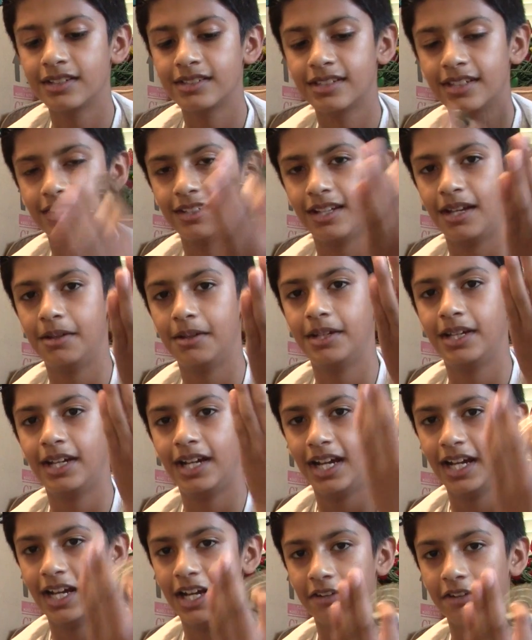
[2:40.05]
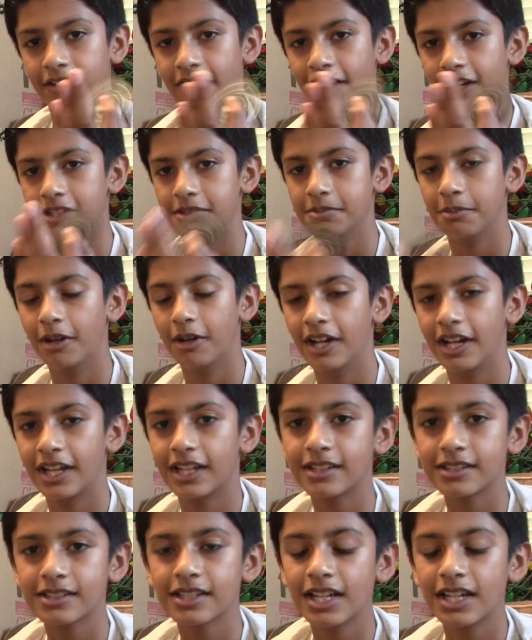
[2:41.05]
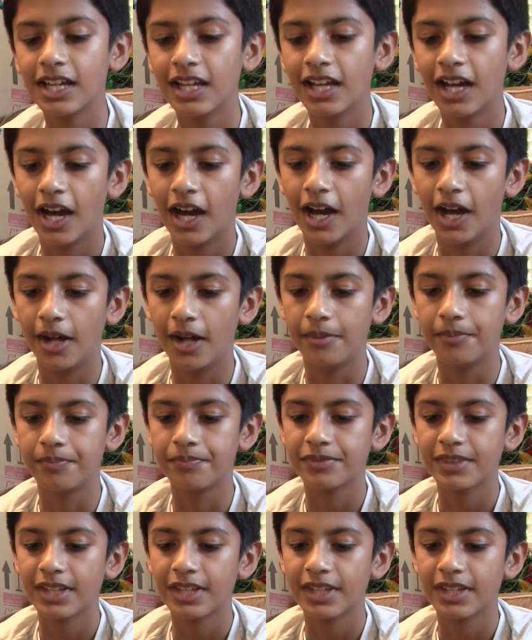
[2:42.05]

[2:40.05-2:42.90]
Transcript: since I, I have kind of small hands, um,